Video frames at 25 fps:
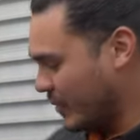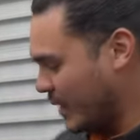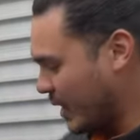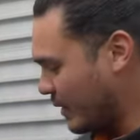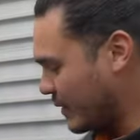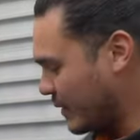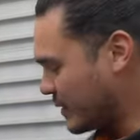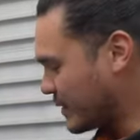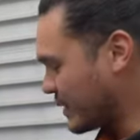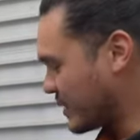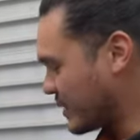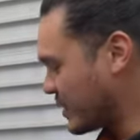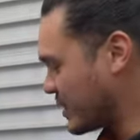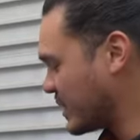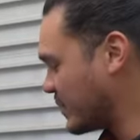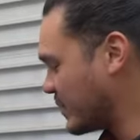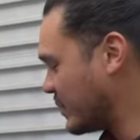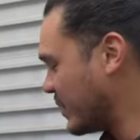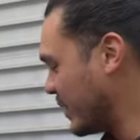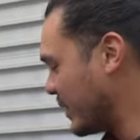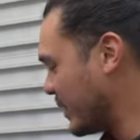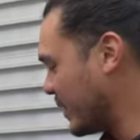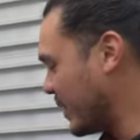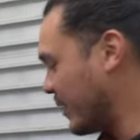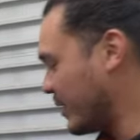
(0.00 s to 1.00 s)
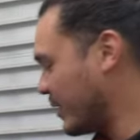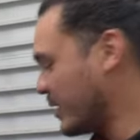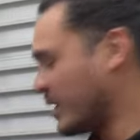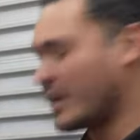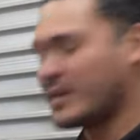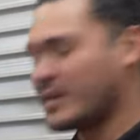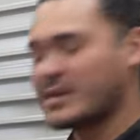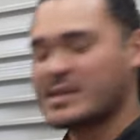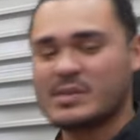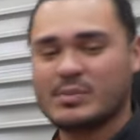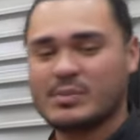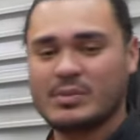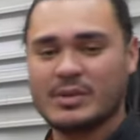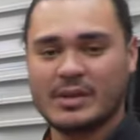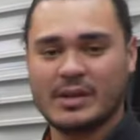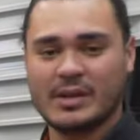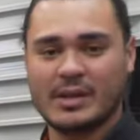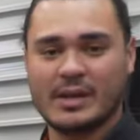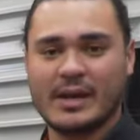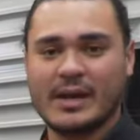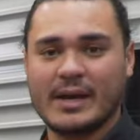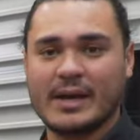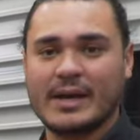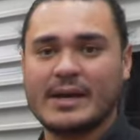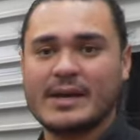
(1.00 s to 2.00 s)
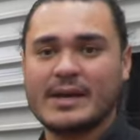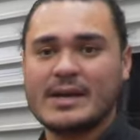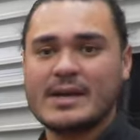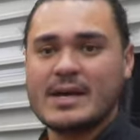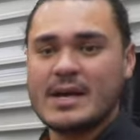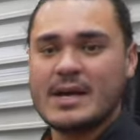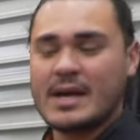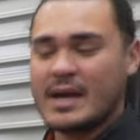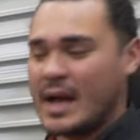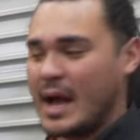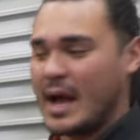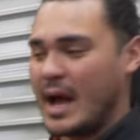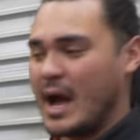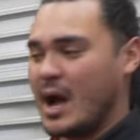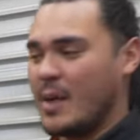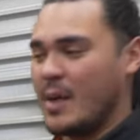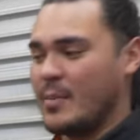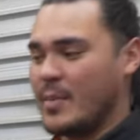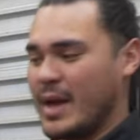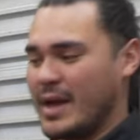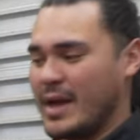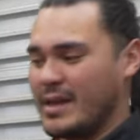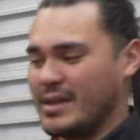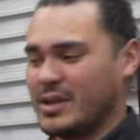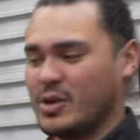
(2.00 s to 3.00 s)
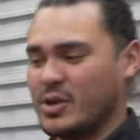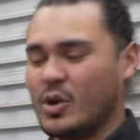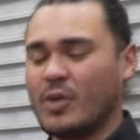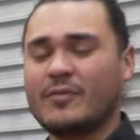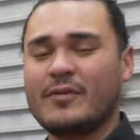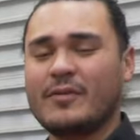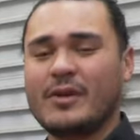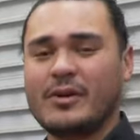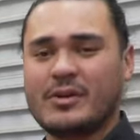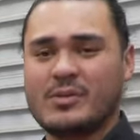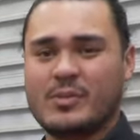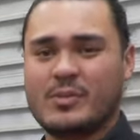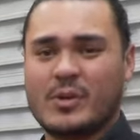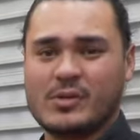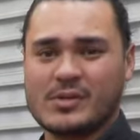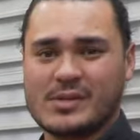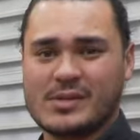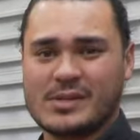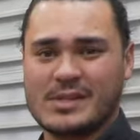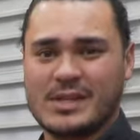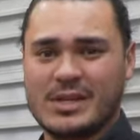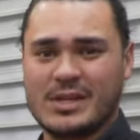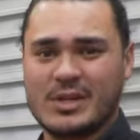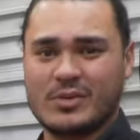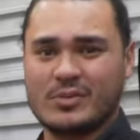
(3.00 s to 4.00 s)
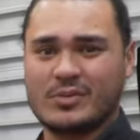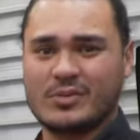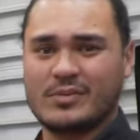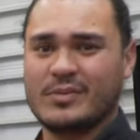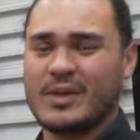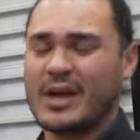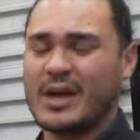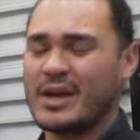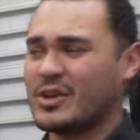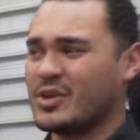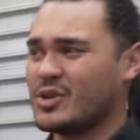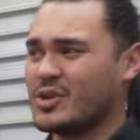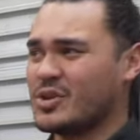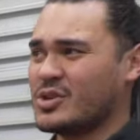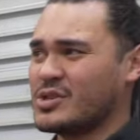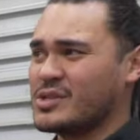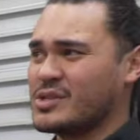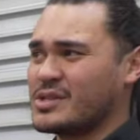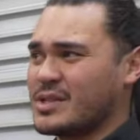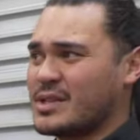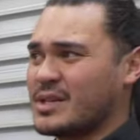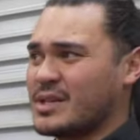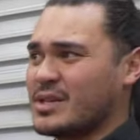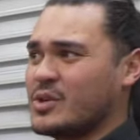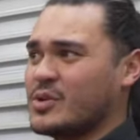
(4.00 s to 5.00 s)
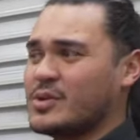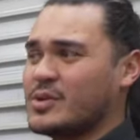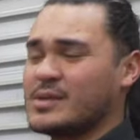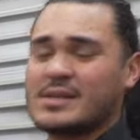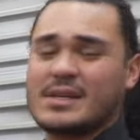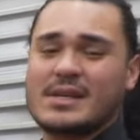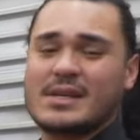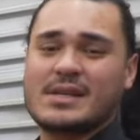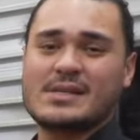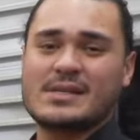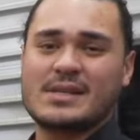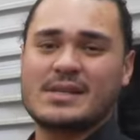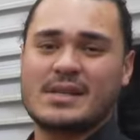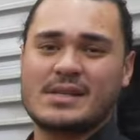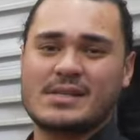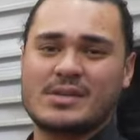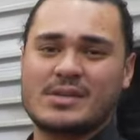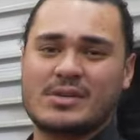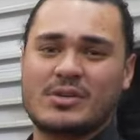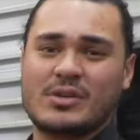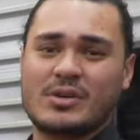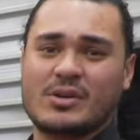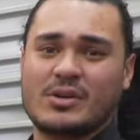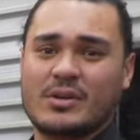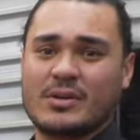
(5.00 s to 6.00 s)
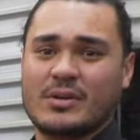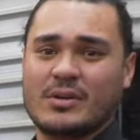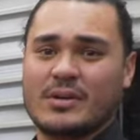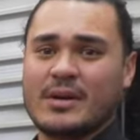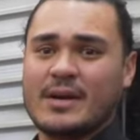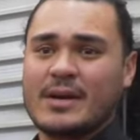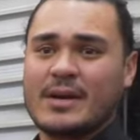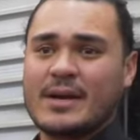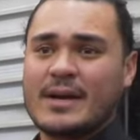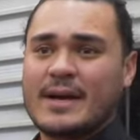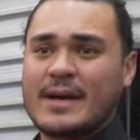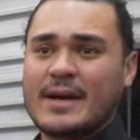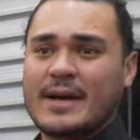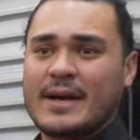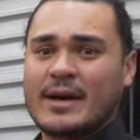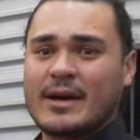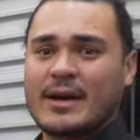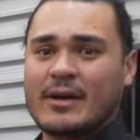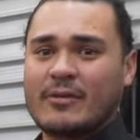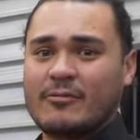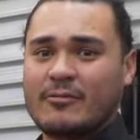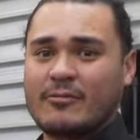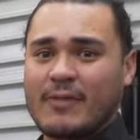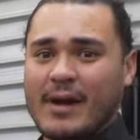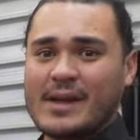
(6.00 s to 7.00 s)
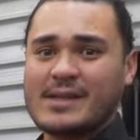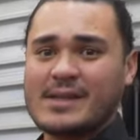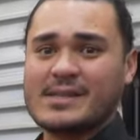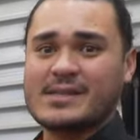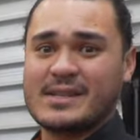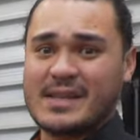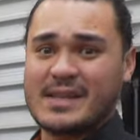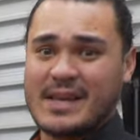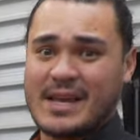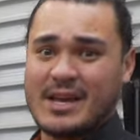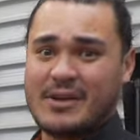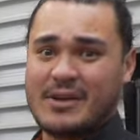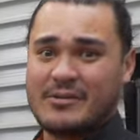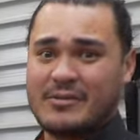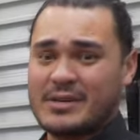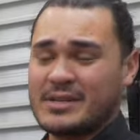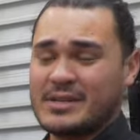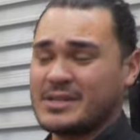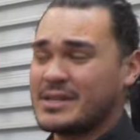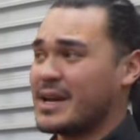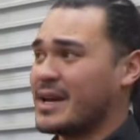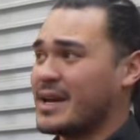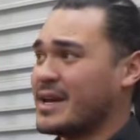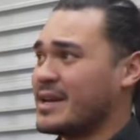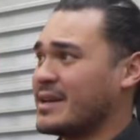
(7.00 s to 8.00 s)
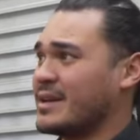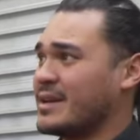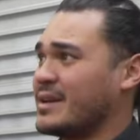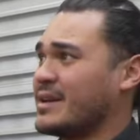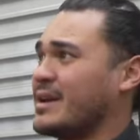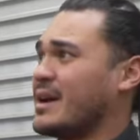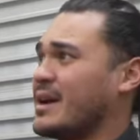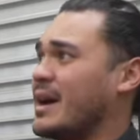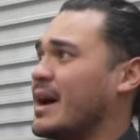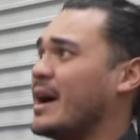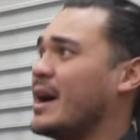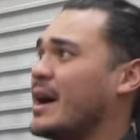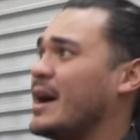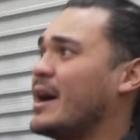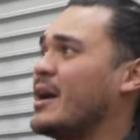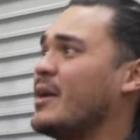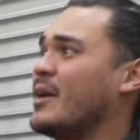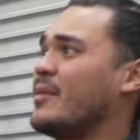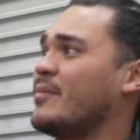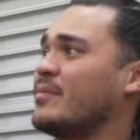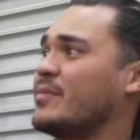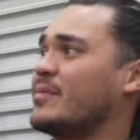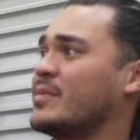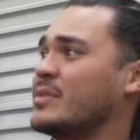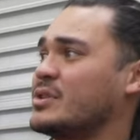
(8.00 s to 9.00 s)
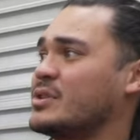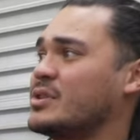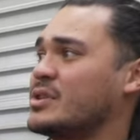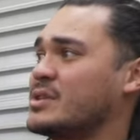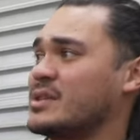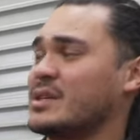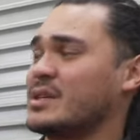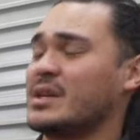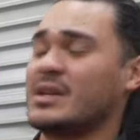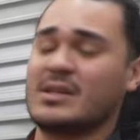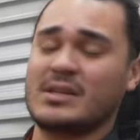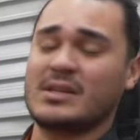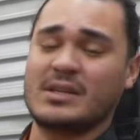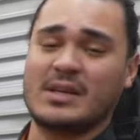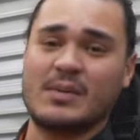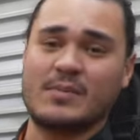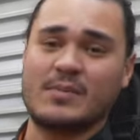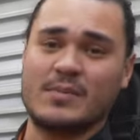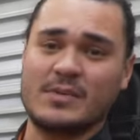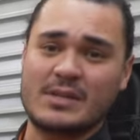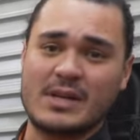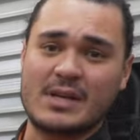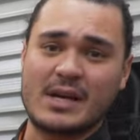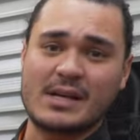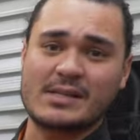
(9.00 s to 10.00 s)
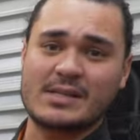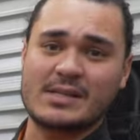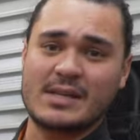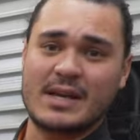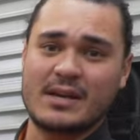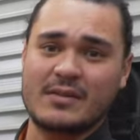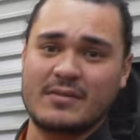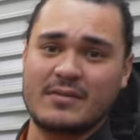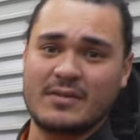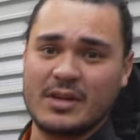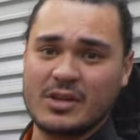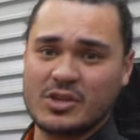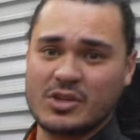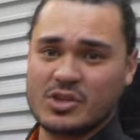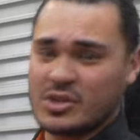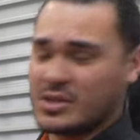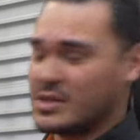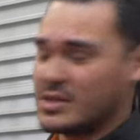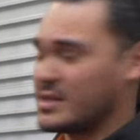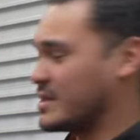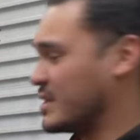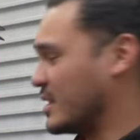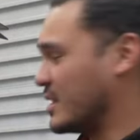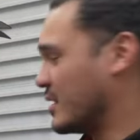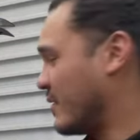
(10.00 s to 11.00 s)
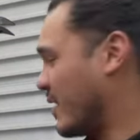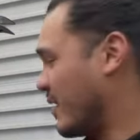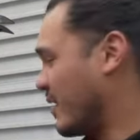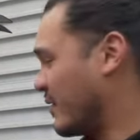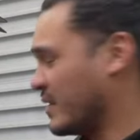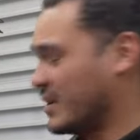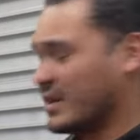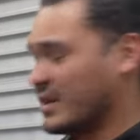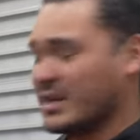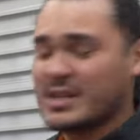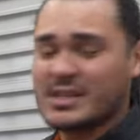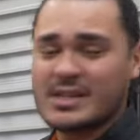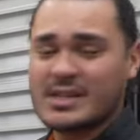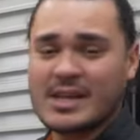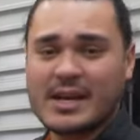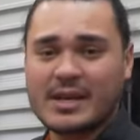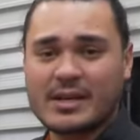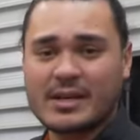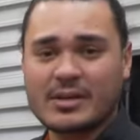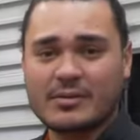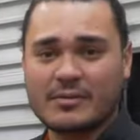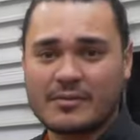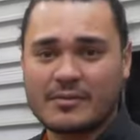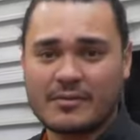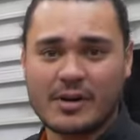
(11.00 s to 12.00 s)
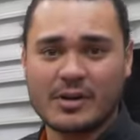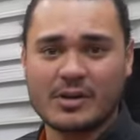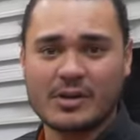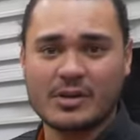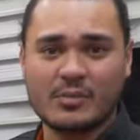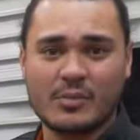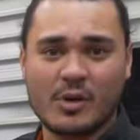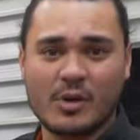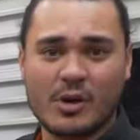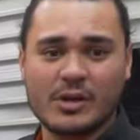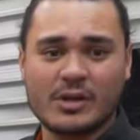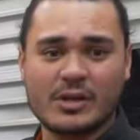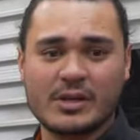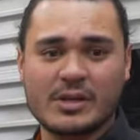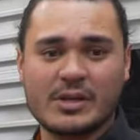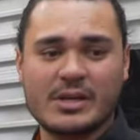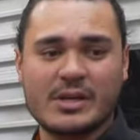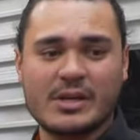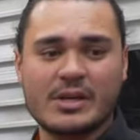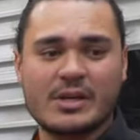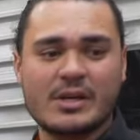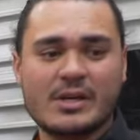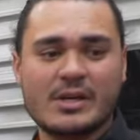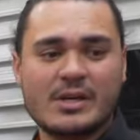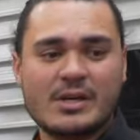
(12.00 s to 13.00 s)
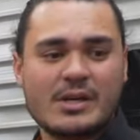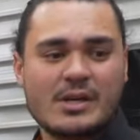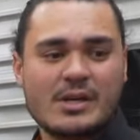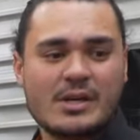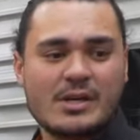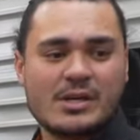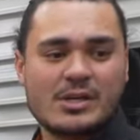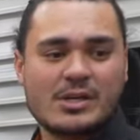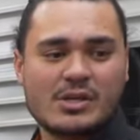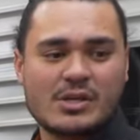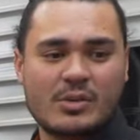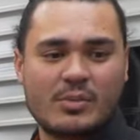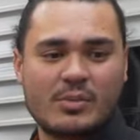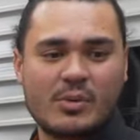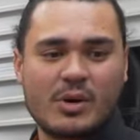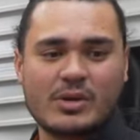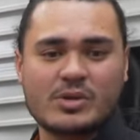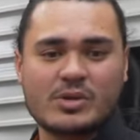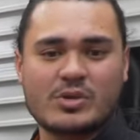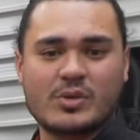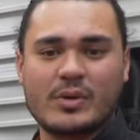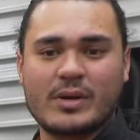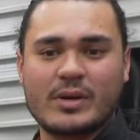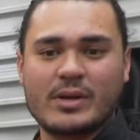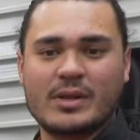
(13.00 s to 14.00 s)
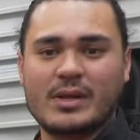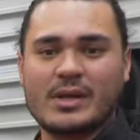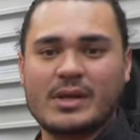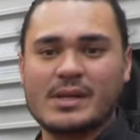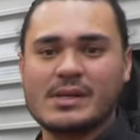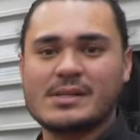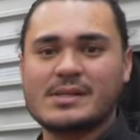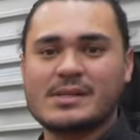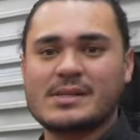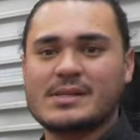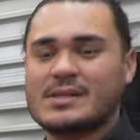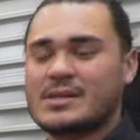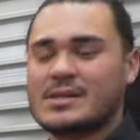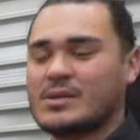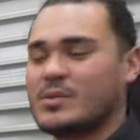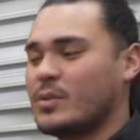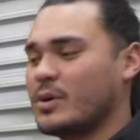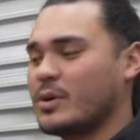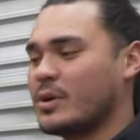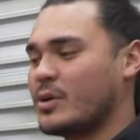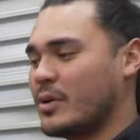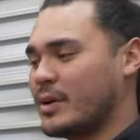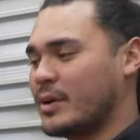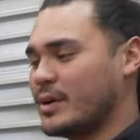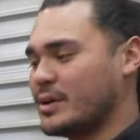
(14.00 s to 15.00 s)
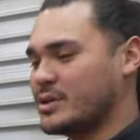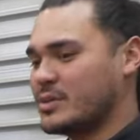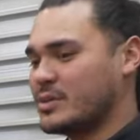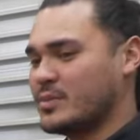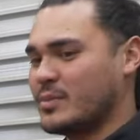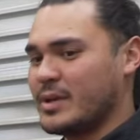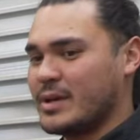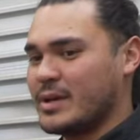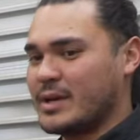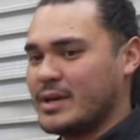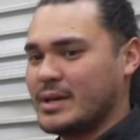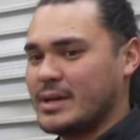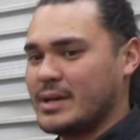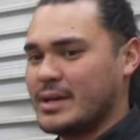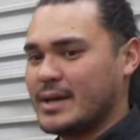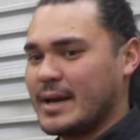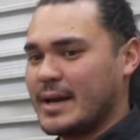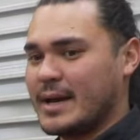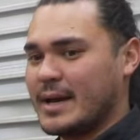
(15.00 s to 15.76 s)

There's a split there and another split there, and they're not very well sealed. They usually use these as a raised air intake, just to keep the dust out of the engine instead of having an intake at the front of the motor here. So by doing this, we're going to be